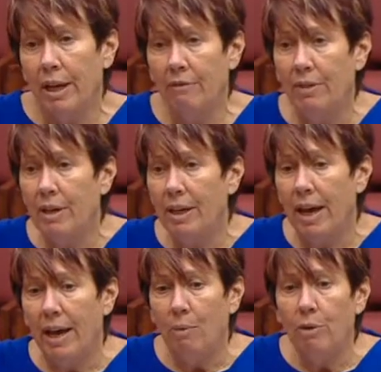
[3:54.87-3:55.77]
of
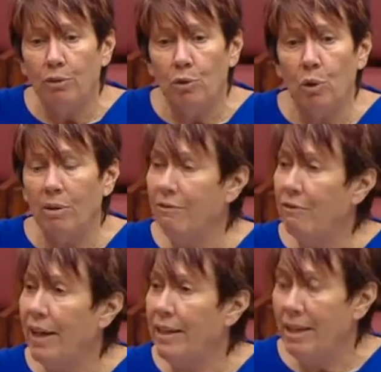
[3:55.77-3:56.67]
the withdrawal of
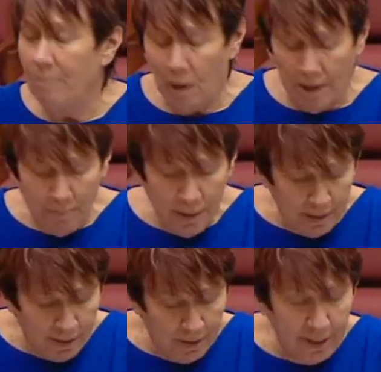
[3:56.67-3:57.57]
funding by
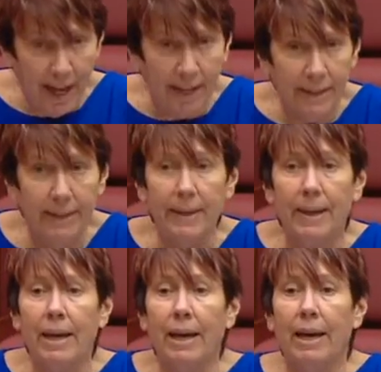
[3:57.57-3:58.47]
Minister Scullion,
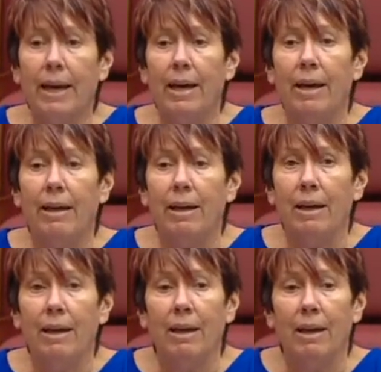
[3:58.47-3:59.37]

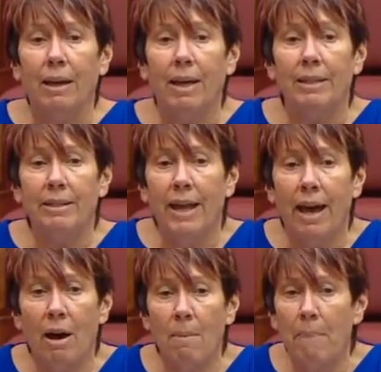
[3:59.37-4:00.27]
he's now